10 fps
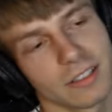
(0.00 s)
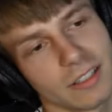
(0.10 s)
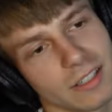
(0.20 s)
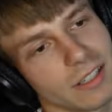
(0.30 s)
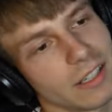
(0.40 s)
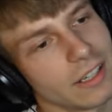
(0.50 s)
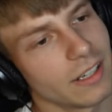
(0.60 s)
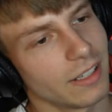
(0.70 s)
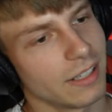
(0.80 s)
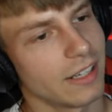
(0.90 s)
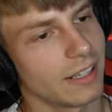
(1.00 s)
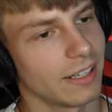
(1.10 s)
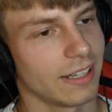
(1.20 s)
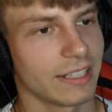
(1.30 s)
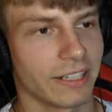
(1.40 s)

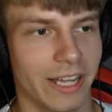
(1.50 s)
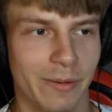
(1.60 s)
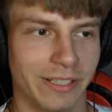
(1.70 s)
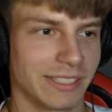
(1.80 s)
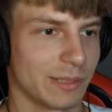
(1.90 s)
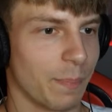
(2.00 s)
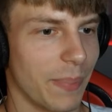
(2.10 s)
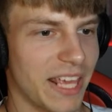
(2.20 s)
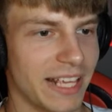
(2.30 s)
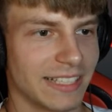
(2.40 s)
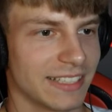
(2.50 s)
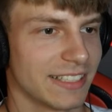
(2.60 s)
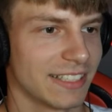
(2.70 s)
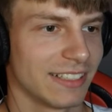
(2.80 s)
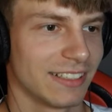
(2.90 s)
Yeah, Kageyama is beast.